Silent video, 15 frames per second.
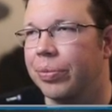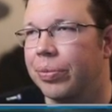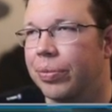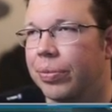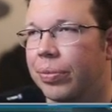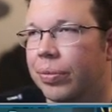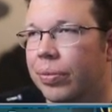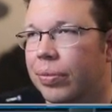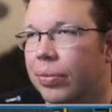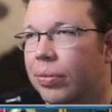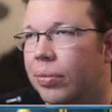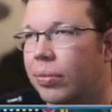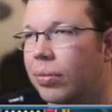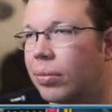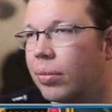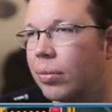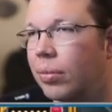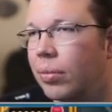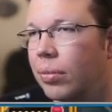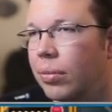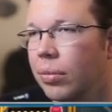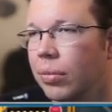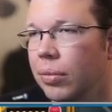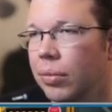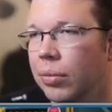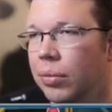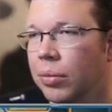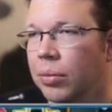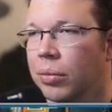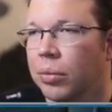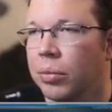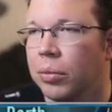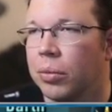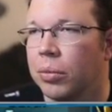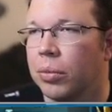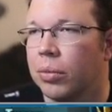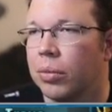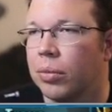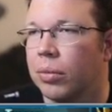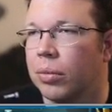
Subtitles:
No one is speaking in this clip.